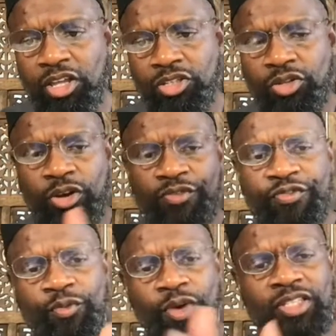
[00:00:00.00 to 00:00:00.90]
So
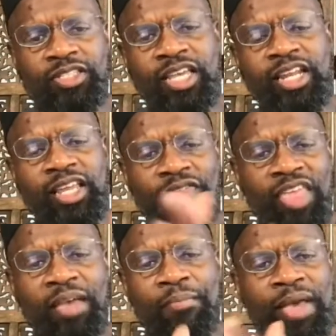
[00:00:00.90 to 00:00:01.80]
if one said, and
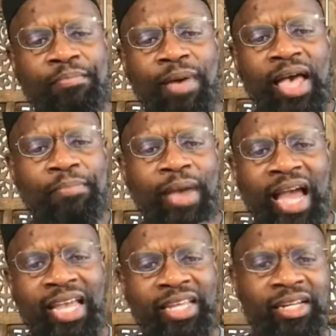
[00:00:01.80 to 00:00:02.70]
they meant by
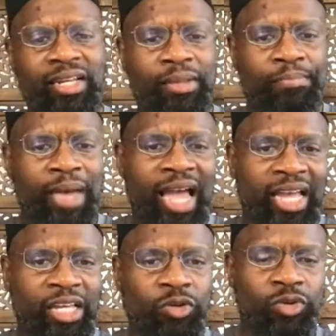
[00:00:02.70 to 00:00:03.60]
ba'inun
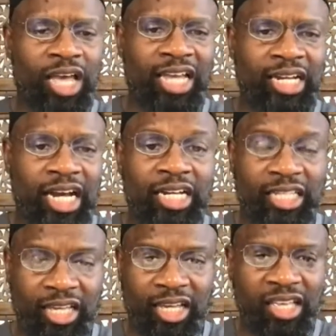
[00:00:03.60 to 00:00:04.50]
and
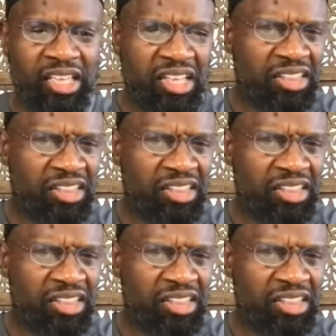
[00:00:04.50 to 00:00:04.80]
khalqihi,